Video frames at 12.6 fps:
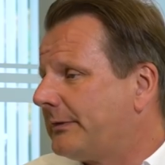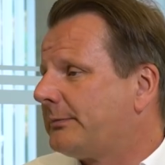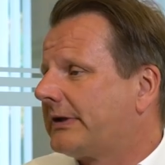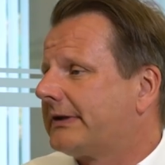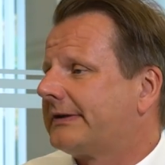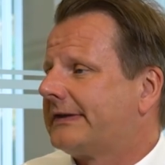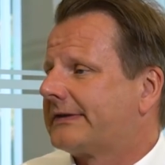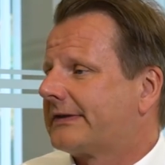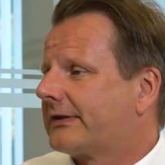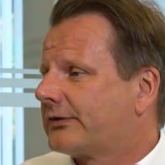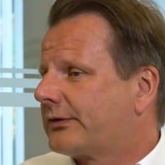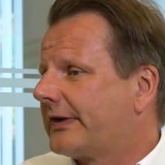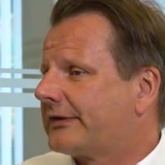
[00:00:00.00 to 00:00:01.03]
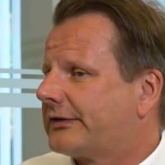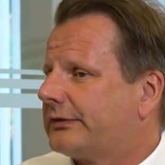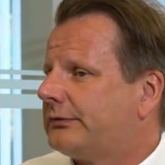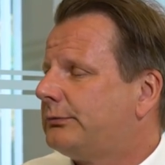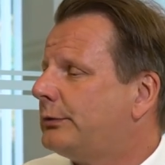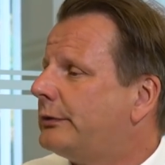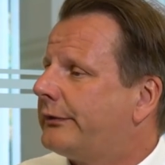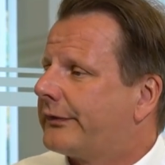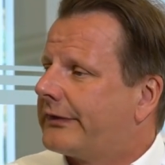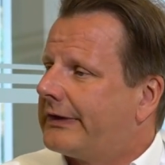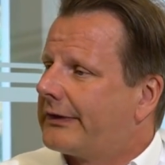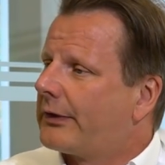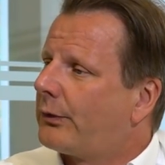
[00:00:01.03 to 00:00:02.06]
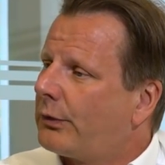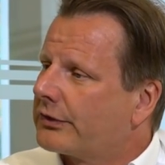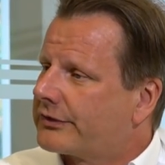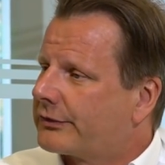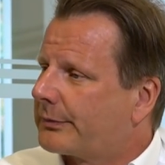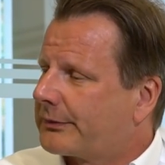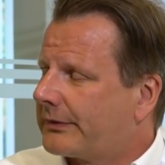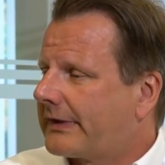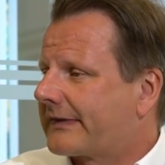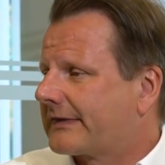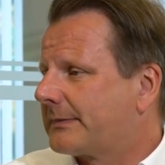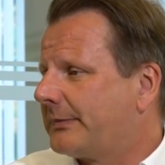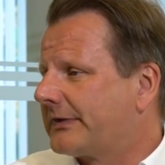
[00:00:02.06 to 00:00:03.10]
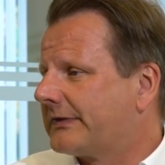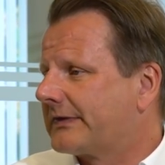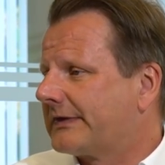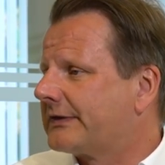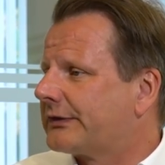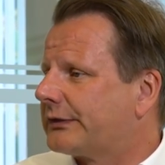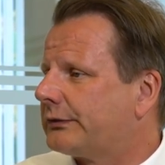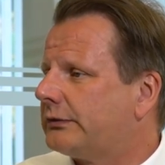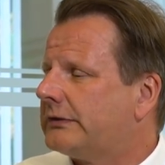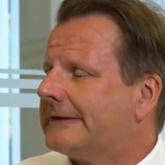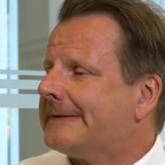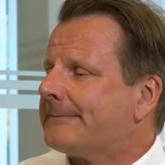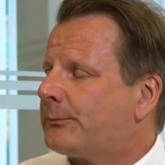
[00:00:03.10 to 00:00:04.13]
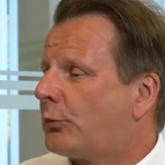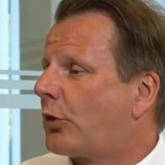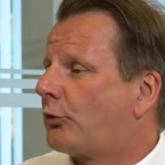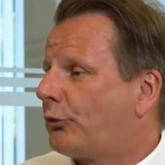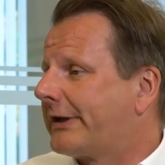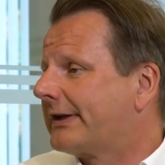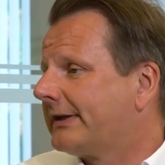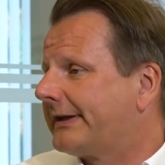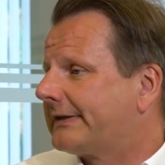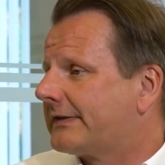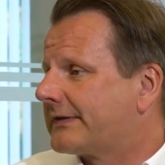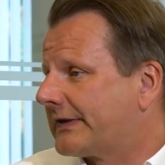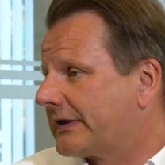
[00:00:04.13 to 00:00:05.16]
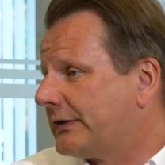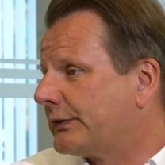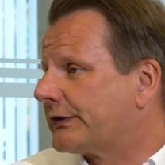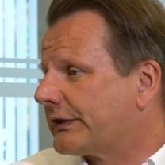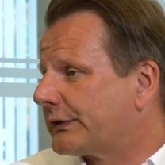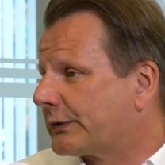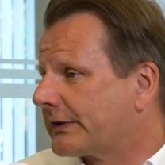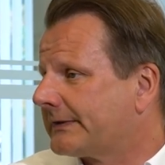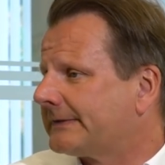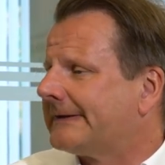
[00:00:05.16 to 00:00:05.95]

FINMA is trying to move the whole crypto asset business into more regulated security token.